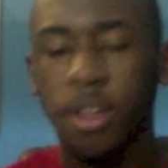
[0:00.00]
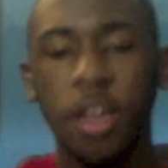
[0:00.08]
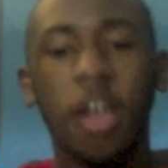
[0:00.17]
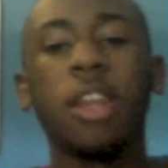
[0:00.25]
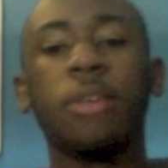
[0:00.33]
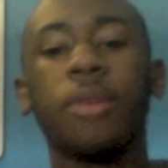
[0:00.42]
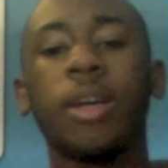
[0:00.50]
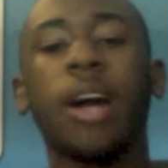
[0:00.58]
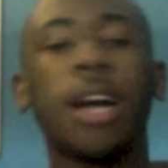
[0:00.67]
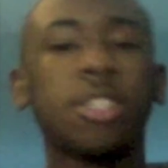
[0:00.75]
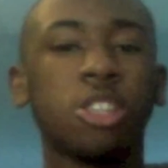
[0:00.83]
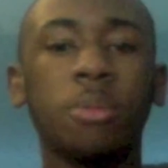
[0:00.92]
Anyway guys, I
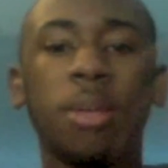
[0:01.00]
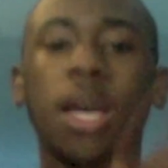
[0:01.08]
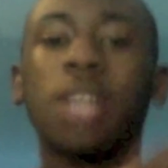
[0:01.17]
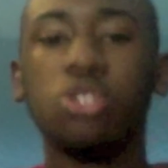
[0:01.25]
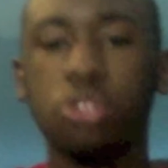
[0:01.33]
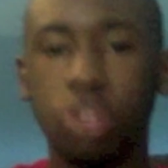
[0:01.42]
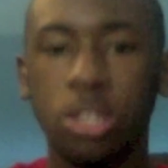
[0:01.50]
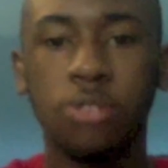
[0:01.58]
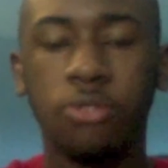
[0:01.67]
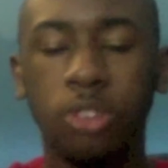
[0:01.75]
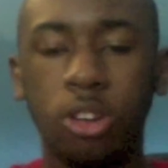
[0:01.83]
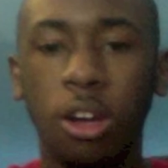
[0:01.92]
hope you guys enjoyed this
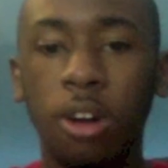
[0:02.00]
video.